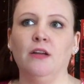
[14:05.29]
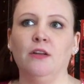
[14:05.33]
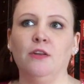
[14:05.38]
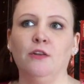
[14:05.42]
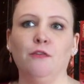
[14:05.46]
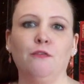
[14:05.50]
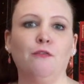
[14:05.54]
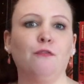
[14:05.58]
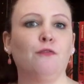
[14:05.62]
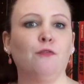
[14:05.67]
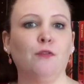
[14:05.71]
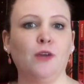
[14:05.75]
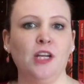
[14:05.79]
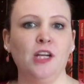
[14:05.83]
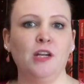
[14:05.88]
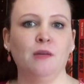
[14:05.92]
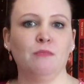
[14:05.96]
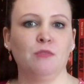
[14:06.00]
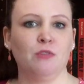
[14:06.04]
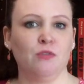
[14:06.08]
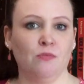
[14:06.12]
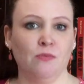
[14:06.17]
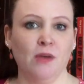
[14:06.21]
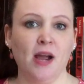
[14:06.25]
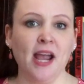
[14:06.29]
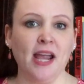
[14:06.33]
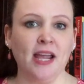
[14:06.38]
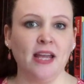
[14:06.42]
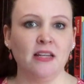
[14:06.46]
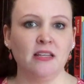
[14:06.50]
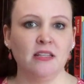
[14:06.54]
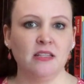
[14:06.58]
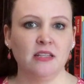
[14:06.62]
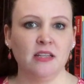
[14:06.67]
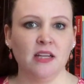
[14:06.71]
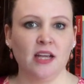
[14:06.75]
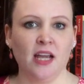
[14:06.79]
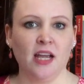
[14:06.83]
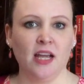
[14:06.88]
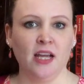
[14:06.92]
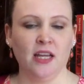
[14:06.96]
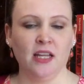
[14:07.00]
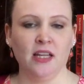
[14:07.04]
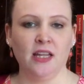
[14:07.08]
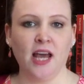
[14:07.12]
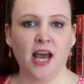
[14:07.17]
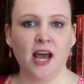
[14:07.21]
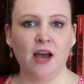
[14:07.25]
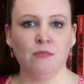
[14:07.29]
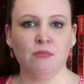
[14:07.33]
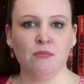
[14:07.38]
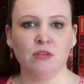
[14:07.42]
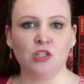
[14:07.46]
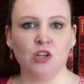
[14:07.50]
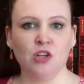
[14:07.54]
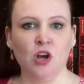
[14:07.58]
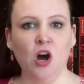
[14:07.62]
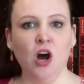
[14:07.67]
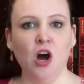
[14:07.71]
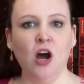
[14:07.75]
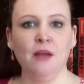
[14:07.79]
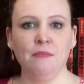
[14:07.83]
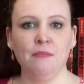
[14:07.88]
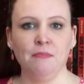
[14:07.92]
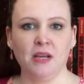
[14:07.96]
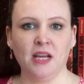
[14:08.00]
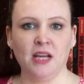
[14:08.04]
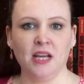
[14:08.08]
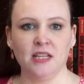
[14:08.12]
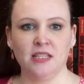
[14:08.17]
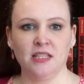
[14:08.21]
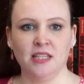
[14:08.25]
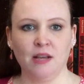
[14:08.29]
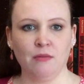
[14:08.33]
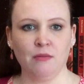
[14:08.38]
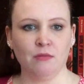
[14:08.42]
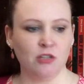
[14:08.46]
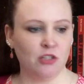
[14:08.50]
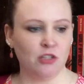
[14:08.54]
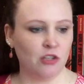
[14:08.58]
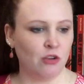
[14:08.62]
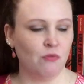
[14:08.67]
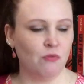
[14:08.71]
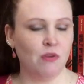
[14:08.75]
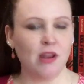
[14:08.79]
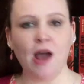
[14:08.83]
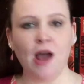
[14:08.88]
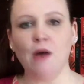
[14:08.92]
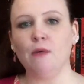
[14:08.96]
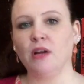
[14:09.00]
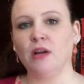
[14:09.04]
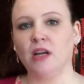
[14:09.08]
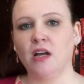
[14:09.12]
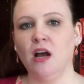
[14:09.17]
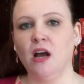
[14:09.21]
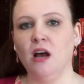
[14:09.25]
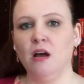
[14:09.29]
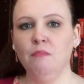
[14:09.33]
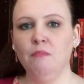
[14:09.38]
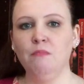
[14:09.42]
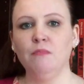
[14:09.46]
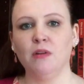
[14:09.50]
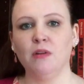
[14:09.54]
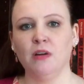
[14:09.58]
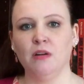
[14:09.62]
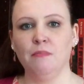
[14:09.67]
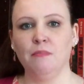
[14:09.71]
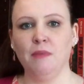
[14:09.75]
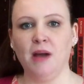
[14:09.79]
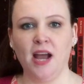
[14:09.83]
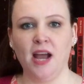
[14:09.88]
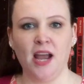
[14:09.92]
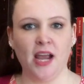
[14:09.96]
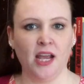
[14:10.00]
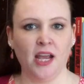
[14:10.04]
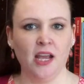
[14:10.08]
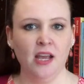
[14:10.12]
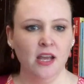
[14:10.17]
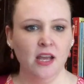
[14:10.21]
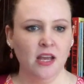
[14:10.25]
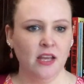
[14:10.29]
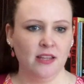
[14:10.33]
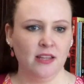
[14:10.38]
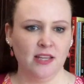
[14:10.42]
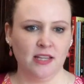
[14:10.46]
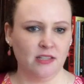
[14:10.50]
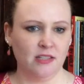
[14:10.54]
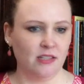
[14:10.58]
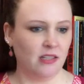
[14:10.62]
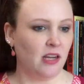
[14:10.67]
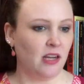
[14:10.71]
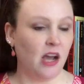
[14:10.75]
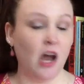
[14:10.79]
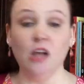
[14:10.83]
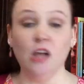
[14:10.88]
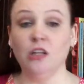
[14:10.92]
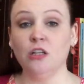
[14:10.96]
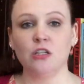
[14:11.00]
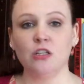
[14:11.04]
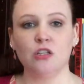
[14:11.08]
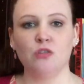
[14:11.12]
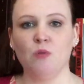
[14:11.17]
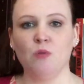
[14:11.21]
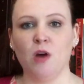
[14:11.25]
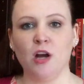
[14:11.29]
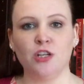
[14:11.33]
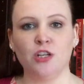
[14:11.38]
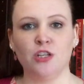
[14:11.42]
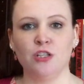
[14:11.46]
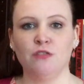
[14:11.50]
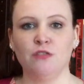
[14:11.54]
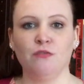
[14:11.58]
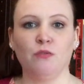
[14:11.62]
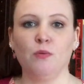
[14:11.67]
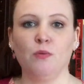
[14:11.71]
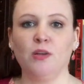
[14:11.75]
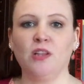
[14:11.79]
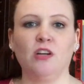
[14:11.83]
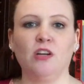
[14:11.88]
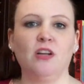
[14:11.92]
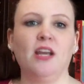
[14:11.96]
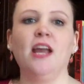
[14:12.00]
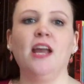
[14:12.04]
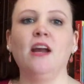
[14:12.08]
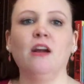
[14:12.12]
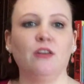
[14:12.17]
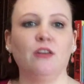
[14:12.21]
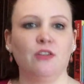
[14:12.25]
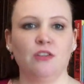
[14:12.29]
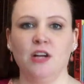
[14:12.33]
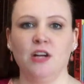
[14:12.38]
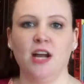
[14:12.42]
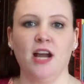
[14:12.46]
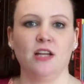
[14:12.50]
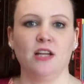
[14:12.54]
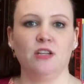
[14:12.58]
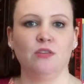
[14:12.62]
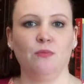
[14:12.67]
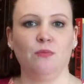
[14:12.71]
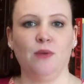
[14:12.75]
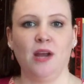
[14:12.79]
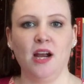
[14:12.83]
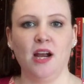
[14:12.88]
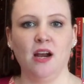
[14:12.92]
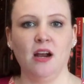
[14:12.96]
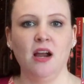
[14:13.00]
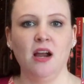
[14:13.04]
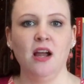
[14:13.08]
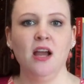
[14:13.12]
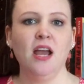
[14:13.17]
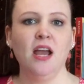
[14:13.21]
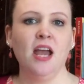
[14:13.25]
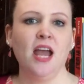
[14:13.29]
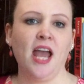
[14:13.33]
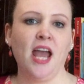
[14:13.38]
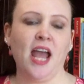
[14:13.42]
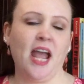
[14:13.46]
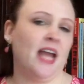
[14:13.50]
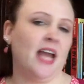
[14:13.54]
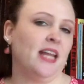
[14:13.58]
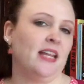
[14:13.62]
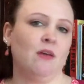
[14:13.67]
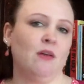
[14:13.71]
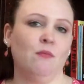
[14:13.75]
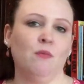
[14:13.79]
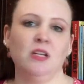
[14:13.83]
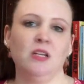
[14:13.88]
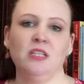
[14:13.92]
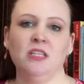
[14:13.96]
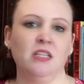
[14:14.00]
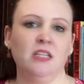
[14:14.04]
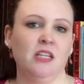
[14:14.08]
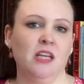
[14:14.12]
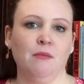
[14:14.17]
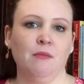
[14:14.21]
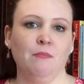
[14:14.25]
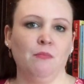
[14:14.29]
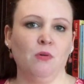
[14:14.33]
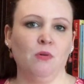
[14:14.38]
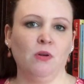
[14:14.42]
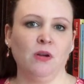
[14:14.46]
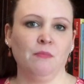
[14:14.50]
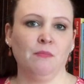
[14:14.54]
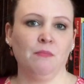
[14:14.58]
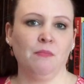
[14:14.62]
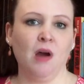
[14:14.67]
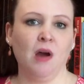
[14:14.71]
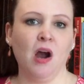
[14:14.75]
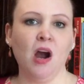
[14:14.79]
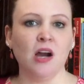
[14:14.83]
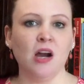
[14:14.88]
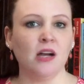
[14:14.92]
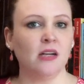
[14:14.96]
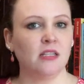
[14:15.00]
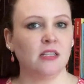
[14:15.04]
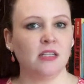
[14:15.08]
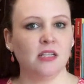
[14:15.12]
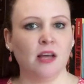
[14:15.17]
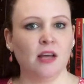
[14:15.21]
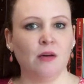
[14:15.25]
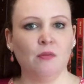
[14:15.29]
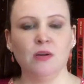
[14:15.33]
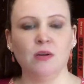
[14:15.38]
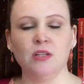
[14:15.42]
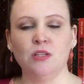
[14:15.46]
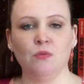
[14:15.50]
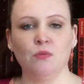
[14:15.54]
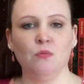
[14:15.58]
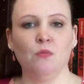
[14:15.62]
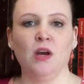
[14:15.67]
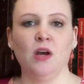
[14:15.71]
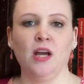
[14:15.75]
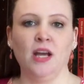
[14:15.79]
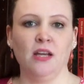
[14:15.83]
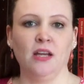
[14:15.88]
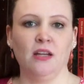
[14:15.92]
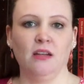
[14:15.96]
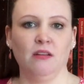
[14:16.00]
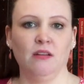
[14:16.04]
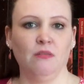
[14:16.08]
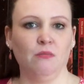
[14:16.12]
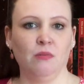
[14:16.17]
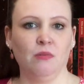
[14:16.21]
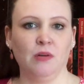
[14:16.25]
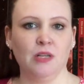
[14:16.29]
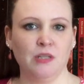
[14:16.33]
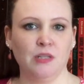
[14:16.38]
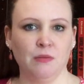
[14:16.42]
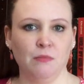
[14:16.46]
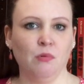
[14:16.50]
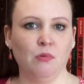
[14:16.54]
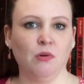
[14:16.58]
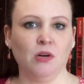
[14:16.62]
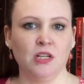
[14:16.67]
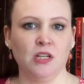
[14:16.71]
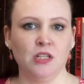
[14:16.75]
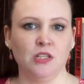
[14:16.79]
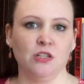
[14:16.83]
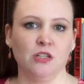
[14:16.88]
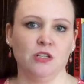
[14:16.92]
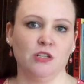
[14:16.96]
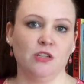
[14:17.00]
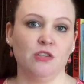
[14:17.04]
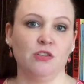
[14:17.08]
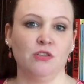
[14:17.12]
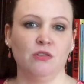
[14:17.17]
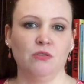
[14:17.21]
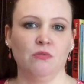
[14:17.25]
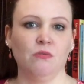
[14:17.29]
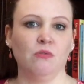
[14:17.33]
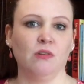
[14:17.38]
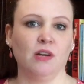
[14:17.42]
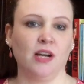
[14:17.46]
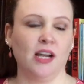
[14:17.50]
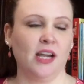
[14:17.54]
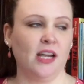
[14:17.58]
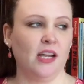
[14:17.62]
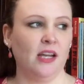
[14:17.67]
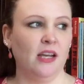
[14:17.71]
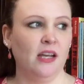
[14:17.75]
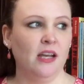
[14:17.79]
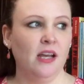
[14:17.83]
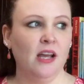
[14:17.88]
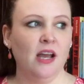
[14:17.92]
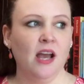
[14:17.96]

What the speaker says: the freedom to write. That was gone because they were so now encumbered by these color swatches for what their character had to wear. And that wasn't the important part. That wasn't what was important to the story.